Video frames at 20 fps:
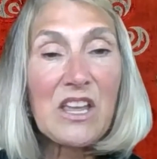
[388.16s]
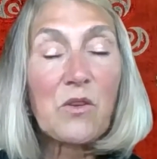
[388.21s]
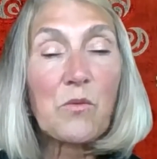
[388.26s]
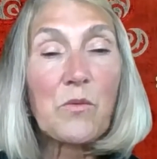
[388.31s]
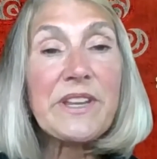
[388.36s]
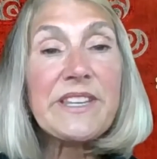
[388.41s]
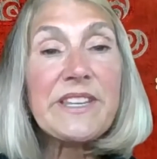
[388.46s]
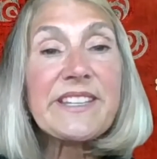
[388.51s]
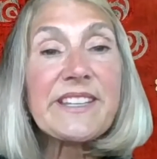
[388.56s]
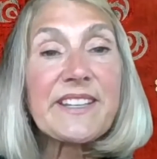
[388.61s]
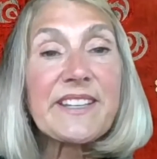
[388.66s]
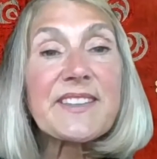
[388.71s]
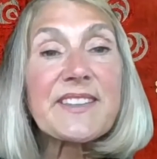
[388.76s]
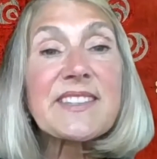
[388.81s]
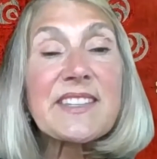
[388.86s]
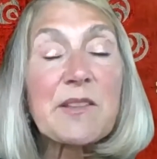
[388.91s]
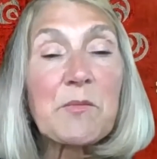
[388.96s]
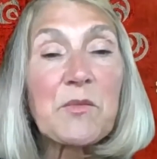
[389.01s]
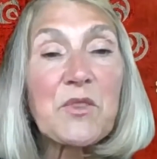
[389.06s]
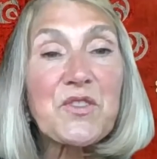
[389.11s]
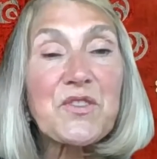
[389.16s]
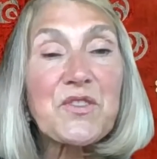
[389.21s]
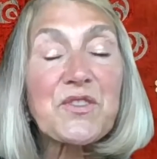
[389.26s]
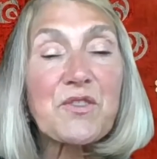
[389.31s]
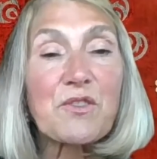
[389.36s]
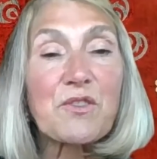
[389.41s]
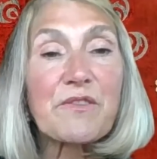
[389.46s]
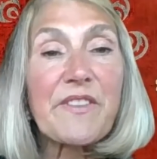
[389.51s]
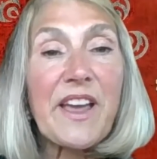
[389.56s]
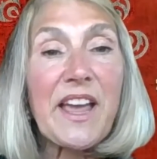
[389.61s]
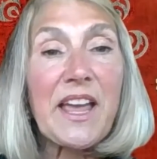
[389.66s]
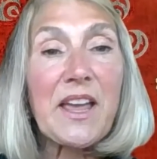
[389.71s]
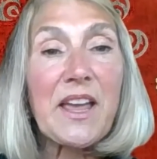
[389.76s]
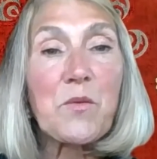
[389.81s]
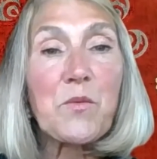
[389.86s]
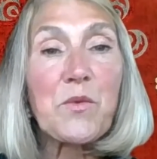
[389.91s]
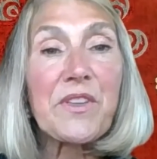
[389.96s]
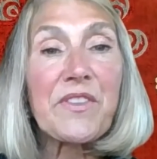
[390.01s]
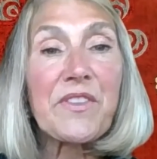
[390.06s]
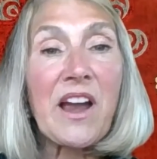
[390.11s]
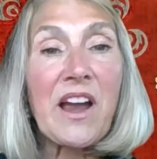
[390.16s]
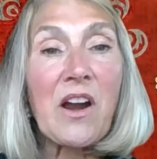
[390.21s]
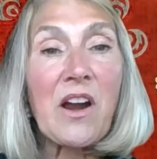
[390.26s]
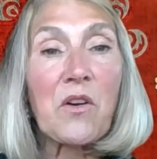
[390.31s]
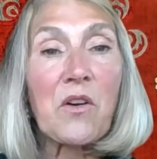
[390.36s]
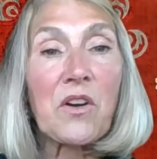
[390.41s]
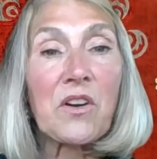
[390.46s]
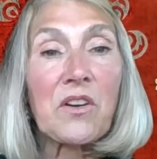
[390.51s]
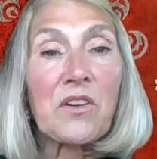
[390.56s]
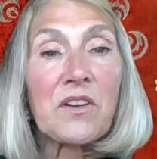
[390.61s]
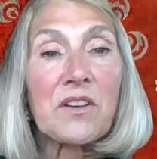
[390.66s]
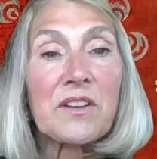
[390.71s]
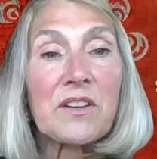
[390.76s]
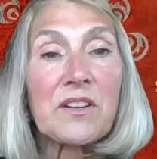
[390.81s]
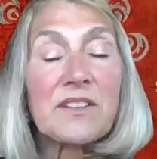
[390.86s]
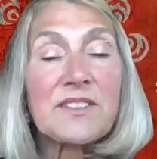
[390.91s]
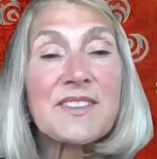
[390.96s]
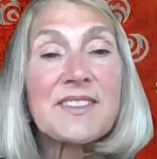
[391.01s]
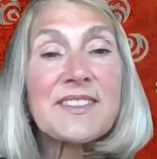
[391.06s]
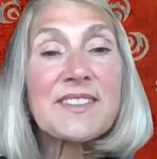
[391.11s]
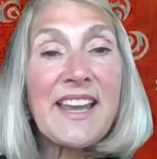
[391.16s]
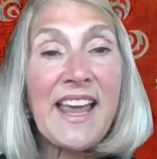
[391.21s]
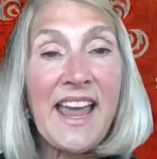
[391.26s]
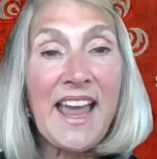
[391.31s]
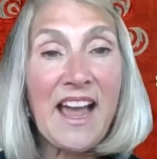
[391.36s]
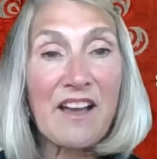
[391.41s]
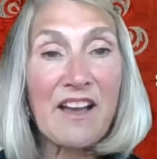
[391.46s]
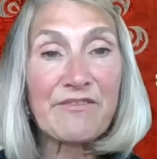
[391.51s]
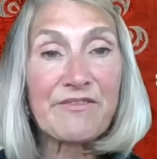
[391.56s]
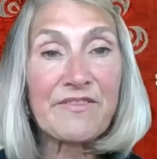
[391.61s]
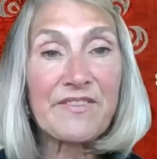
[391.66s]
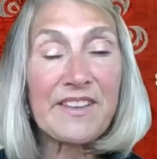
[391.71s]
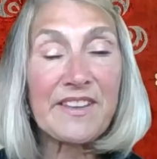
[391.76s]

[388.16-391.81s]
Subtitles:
We did a similar survey with our staff,